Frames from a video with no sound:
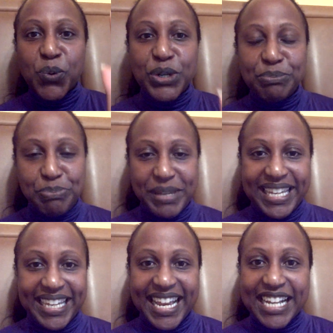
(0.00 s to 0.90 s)
would
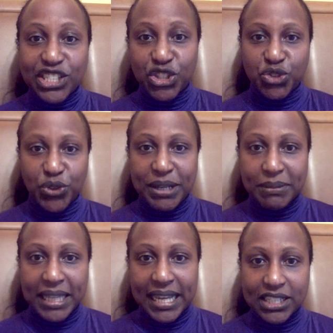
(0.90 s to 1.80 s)
be
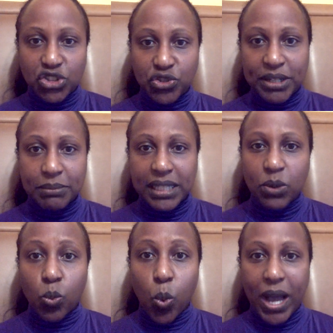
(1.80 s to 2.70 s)
extremely extremely
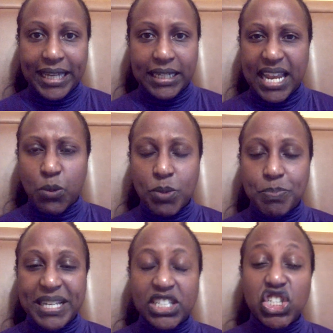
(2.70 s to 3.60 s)
white it would
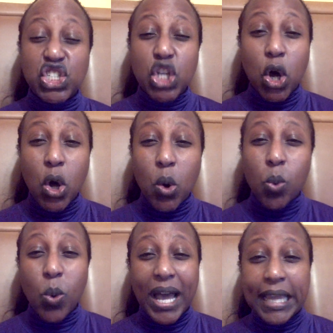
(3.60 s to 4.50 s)
be so
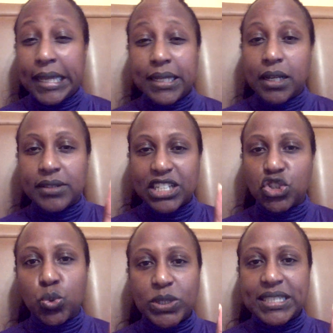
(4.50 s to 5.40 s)
white
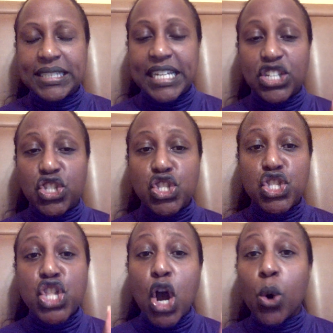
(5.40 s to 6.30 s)
that you would see
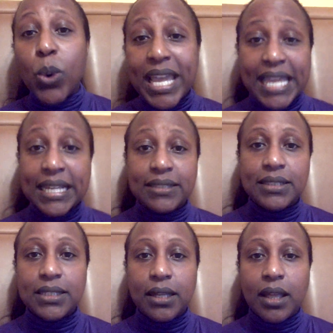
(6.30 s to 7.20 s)
no
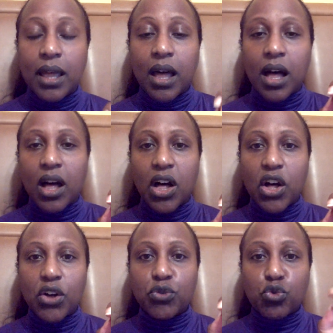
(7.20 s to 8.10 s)
hint
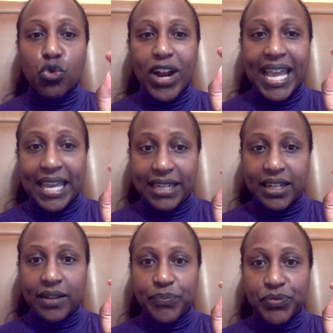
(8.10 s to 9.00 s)
of red